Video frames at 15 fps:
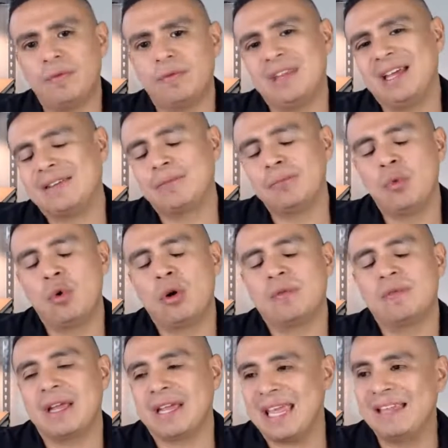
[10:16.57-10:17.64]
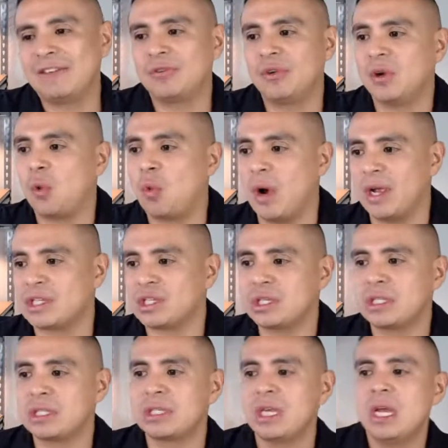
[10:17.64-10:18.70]
that's more of like answering
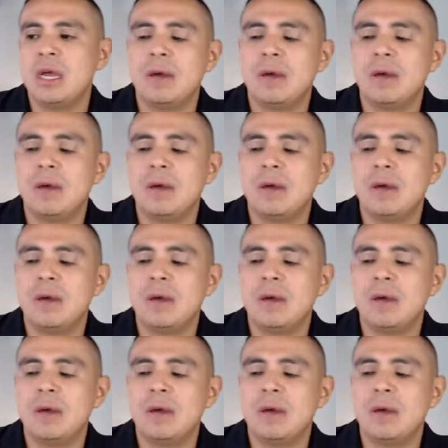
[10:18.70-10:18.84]
questions,